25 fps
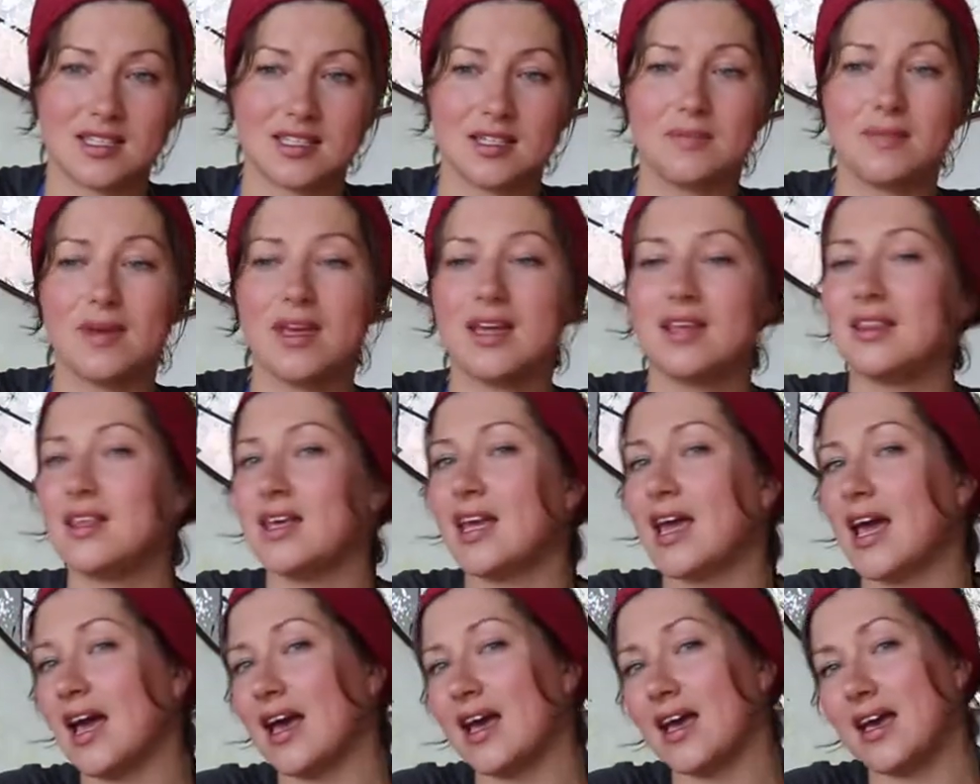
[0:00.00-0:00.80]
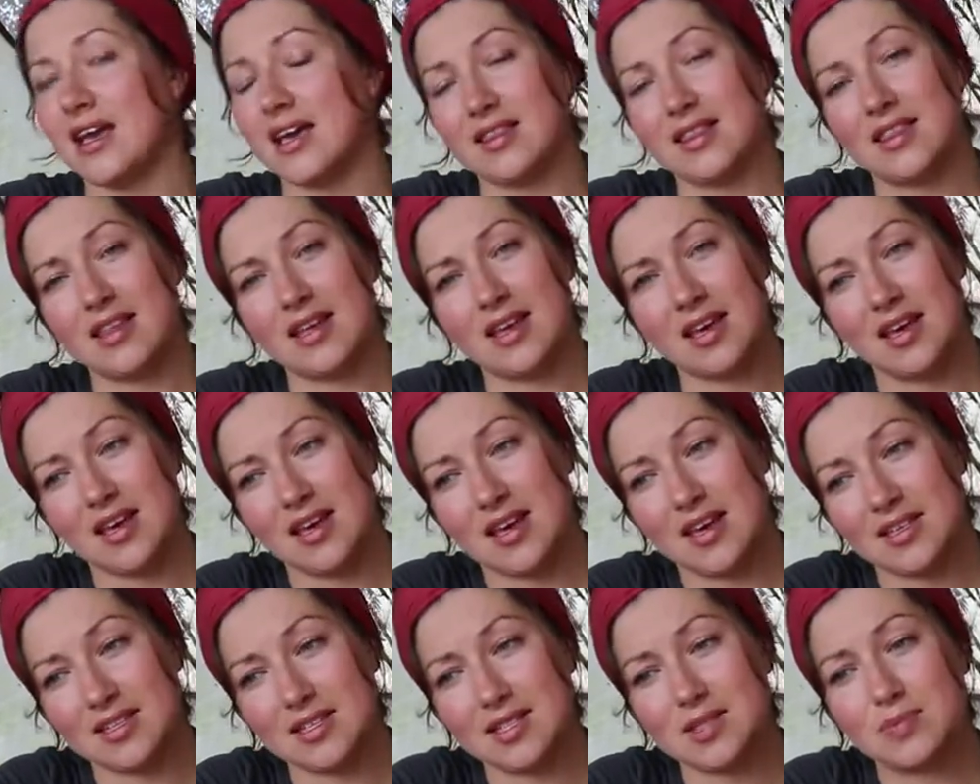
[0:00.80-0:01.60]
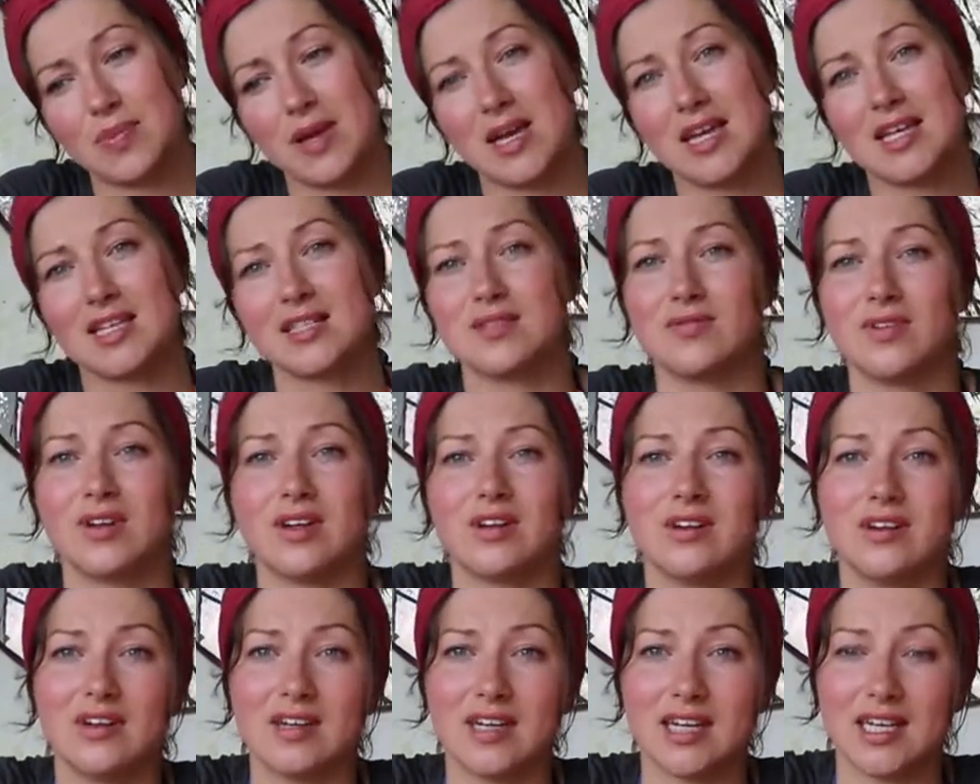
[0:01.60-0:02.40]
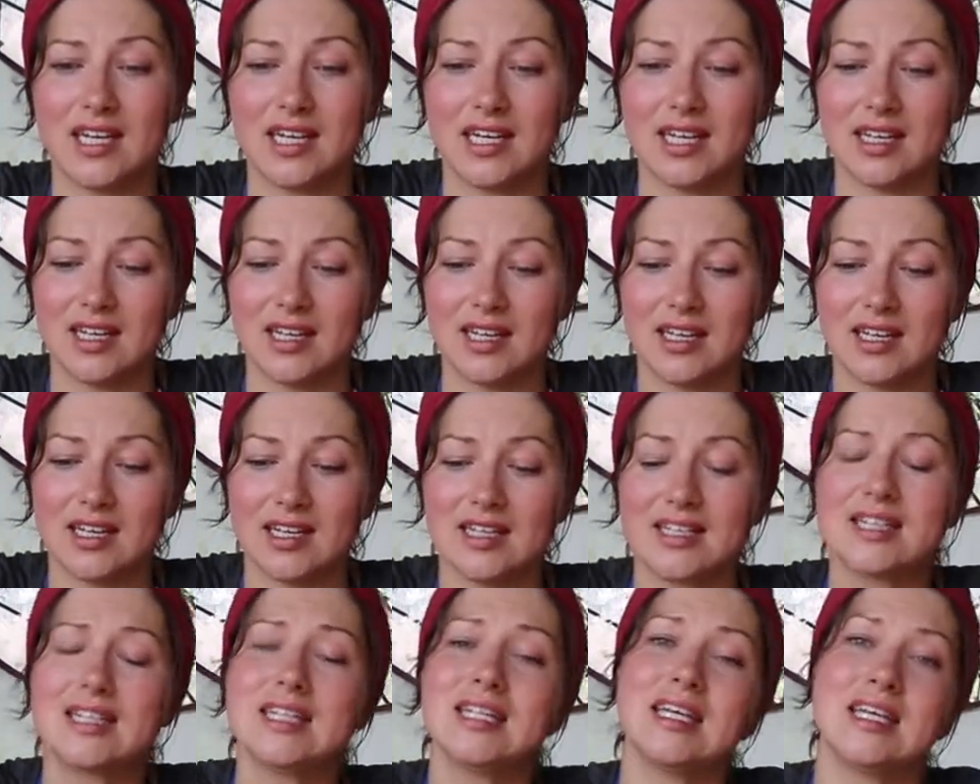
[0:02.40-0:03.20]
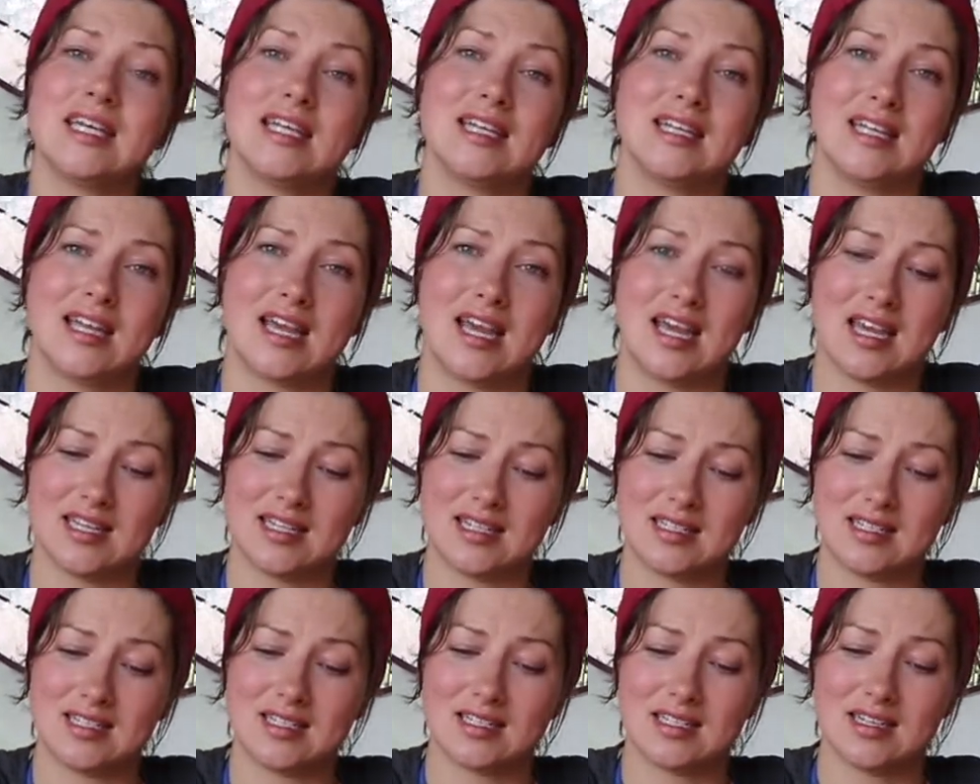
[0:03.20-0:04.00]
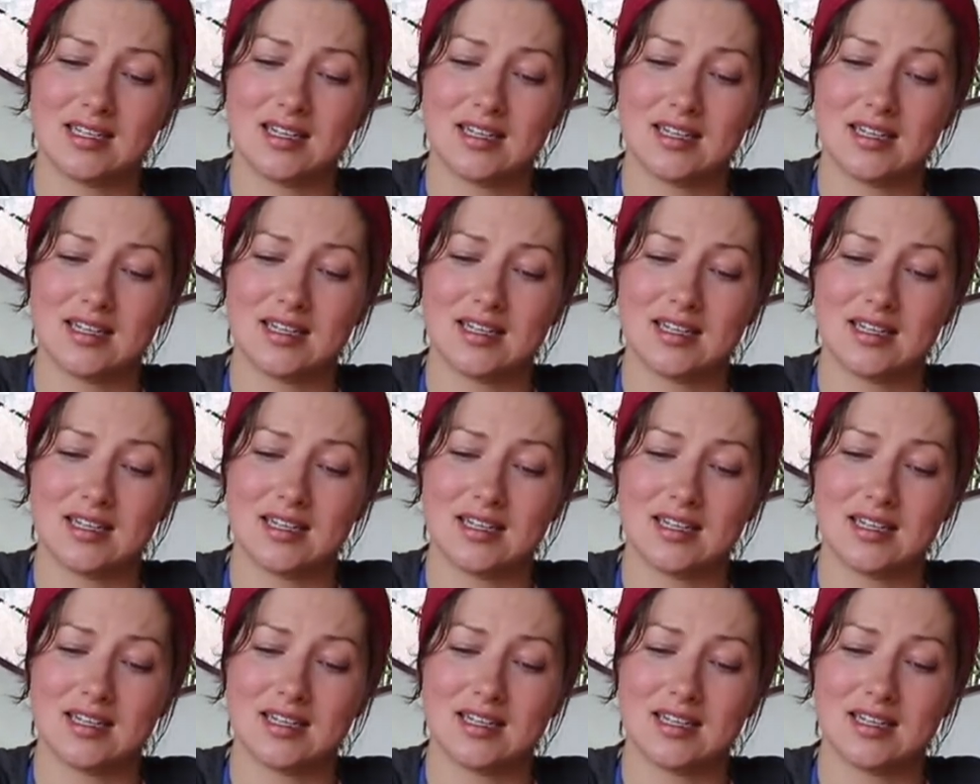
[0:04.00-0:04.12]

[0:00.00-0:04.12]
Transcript: to make the space very clean, and